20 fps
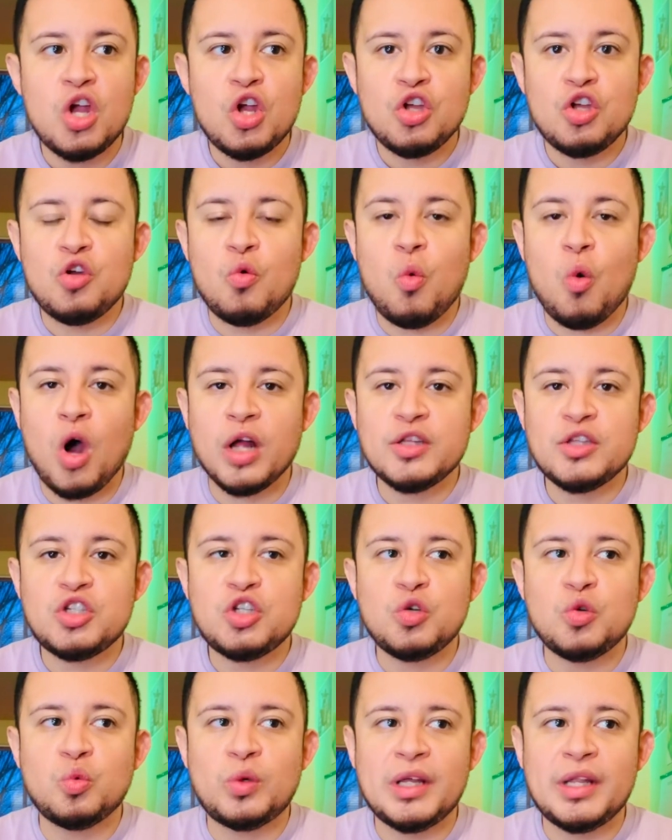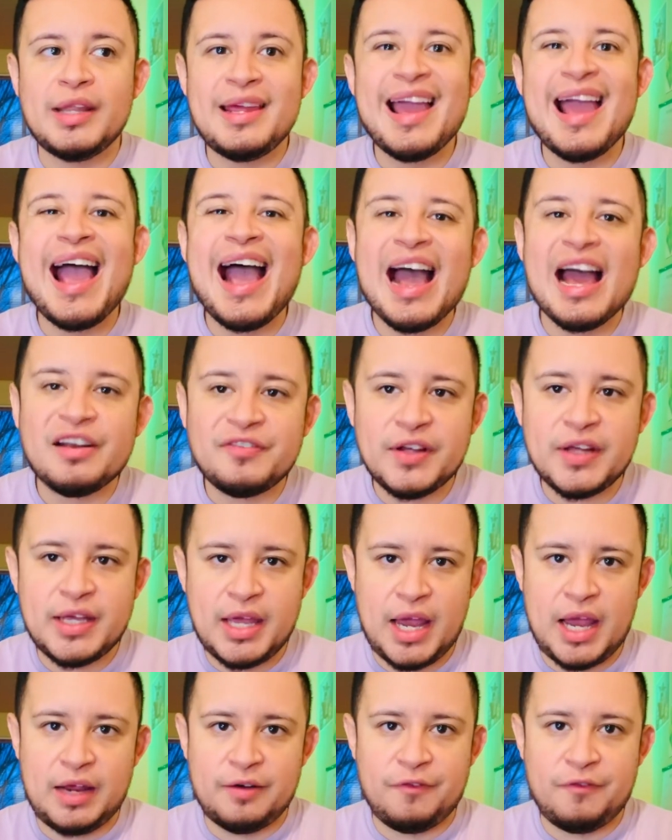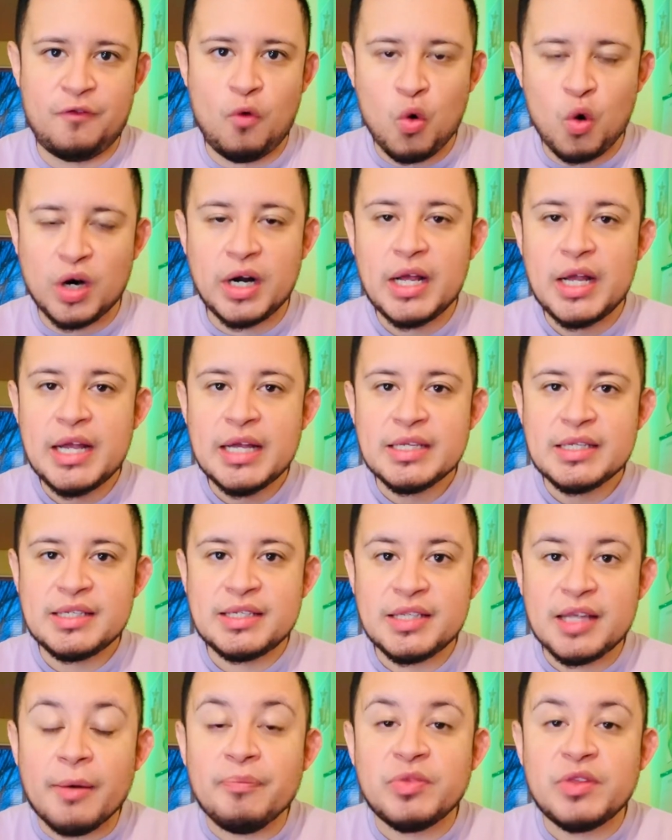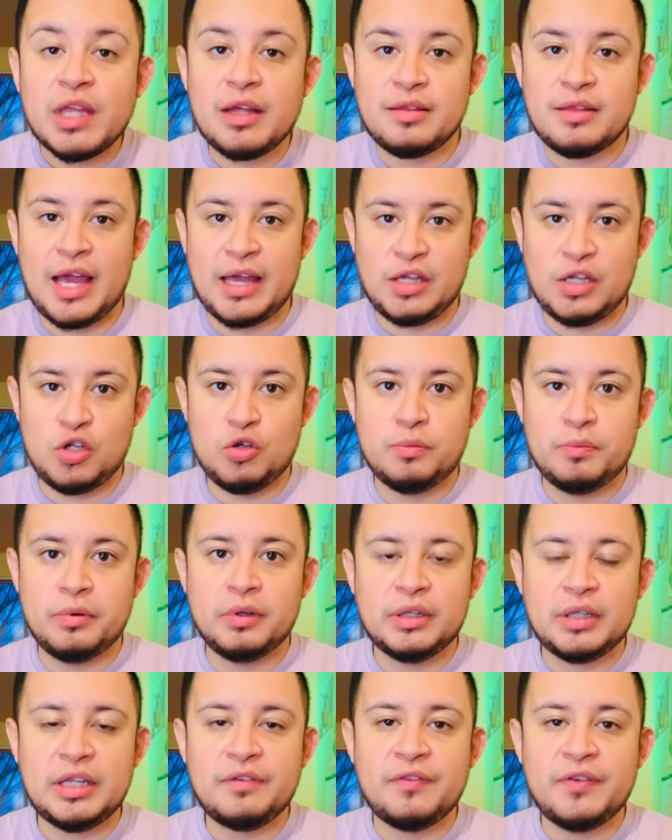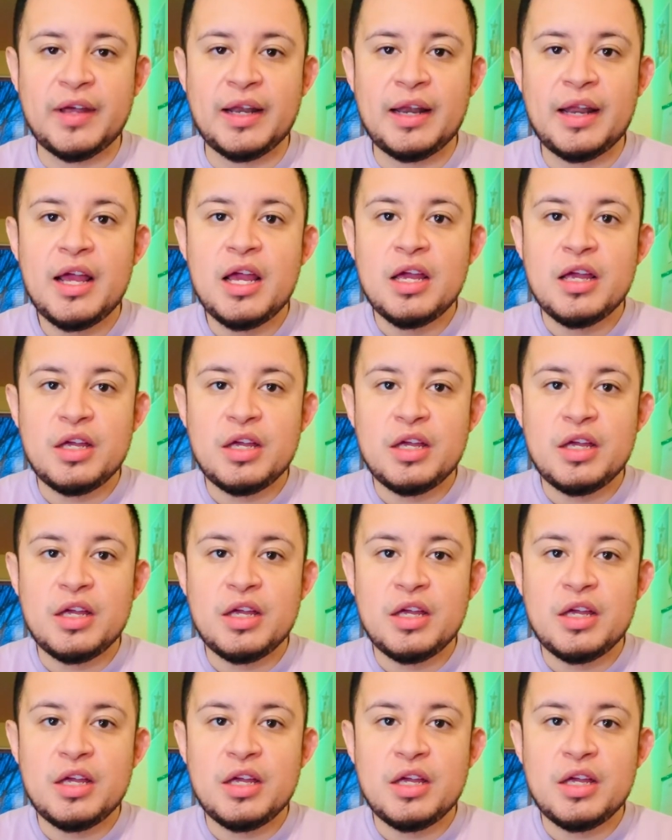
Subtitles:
You want to really advocate for something that you believe in.